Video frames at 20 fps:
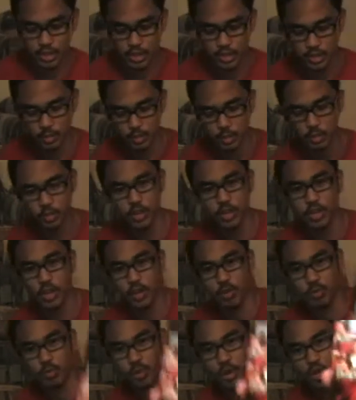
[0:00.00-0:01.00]
it's a movie
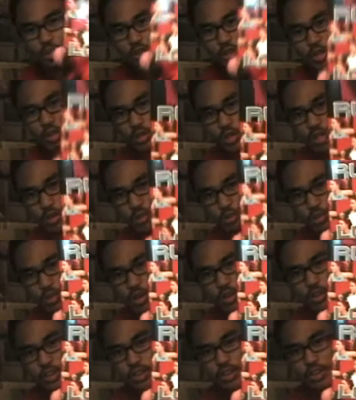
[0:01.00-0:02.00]
called Run Lola
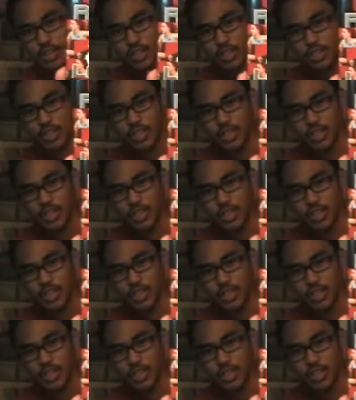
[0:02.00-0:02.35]
Run,